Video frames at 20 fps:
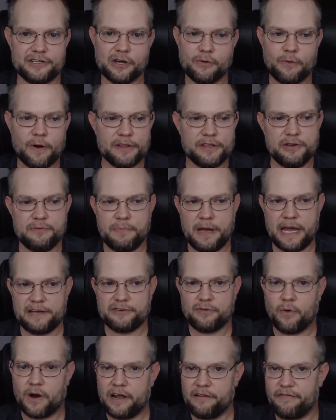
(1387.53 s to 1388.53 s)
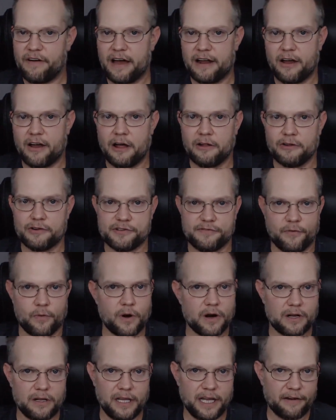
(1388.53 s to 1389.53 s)
So whether you pay $25 for
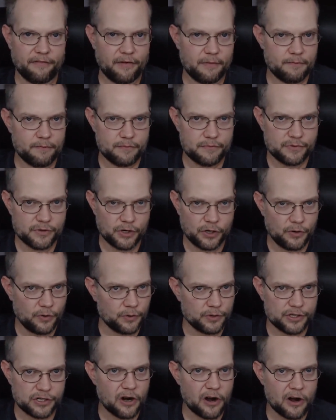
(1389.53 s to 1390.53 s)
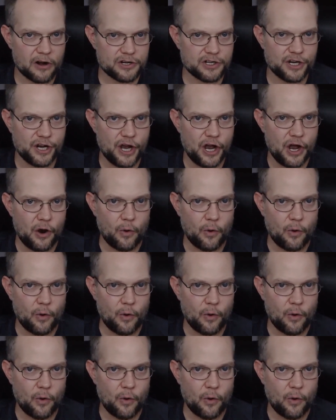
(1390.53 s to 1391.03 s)
a click from Google search,